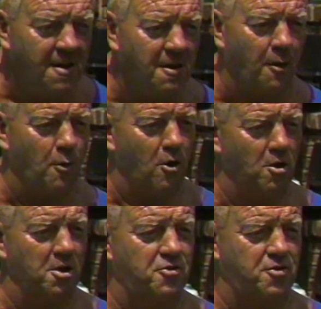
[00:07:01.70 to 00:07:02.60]
There were
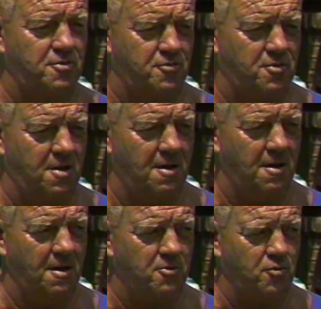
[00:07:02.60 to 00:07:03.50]
only
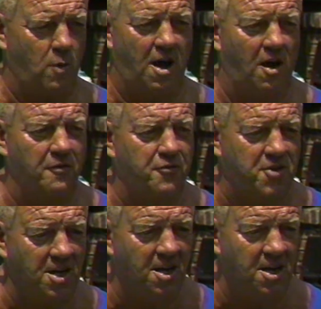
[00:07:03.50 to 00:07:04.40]
12
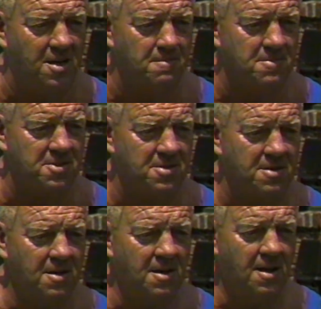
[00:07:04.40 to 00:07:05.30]
teams.
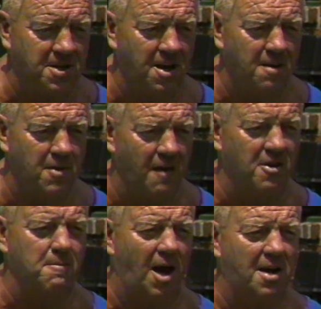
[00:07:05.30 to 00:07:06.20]

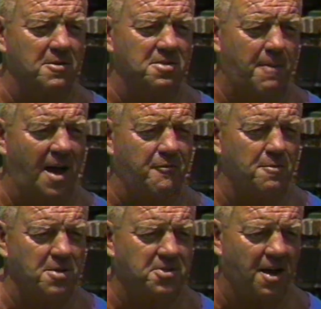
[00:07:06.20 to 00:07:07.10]
Everybody was back
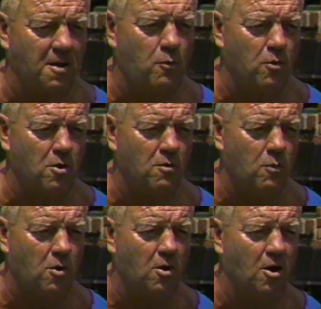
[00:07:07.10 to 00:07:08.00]
from the Second World
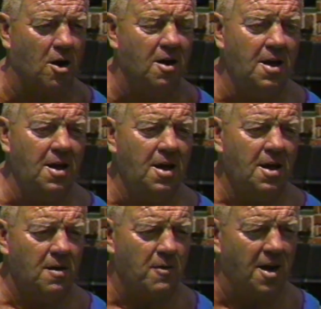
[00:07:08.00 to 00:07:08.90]
War.
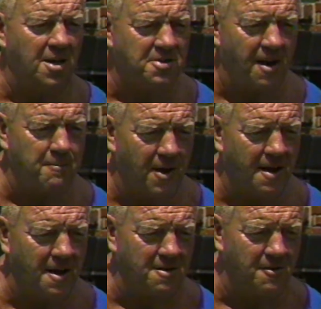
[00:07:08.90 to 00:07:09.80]
When I started
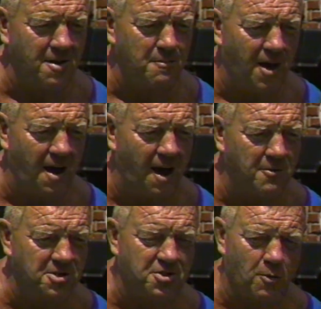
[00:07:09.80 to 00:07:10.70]
playing at Green Bay, I
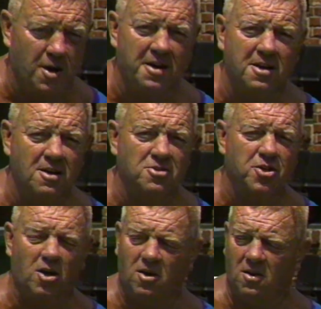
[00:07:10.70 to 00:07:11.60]
was 20 years
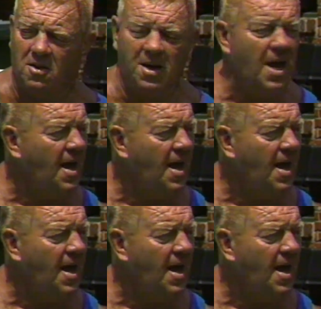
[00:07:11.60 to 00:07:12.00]
old,